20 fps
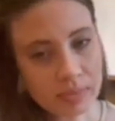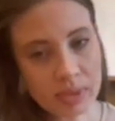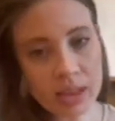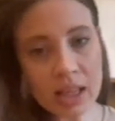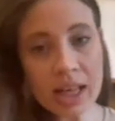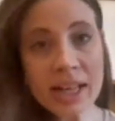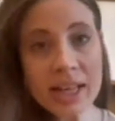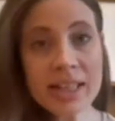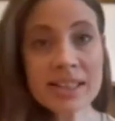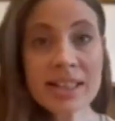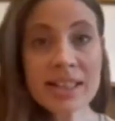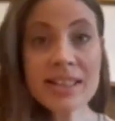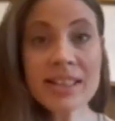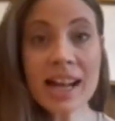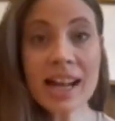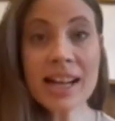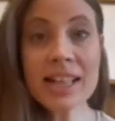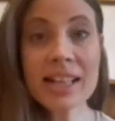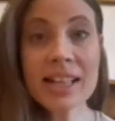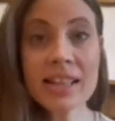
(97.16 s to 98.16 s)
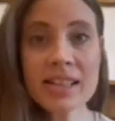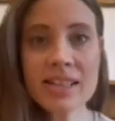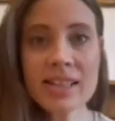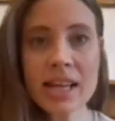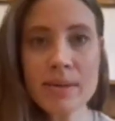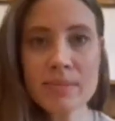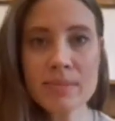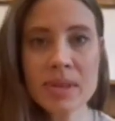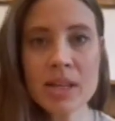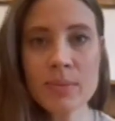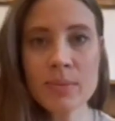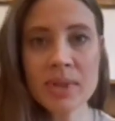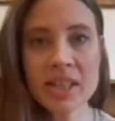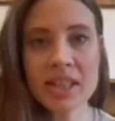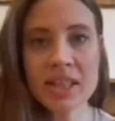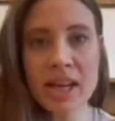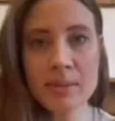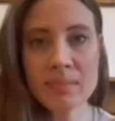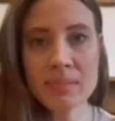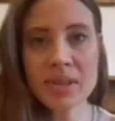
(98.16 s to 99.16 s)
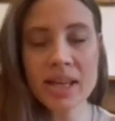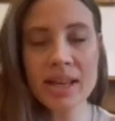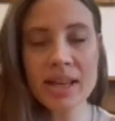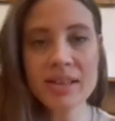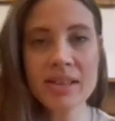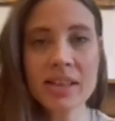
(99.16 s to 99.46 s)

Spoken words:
And it's exactly the same thing with the GAMSAT.